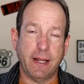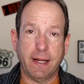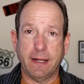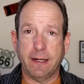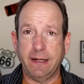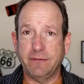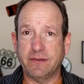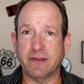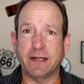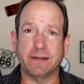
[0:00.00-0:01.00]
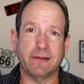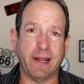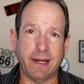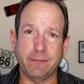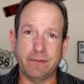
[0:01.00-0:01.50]
and even like
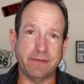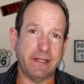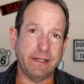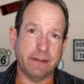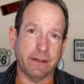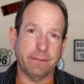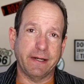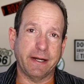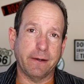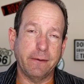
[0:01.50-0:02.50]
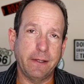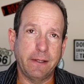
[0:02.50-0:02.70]
time of the year. Now,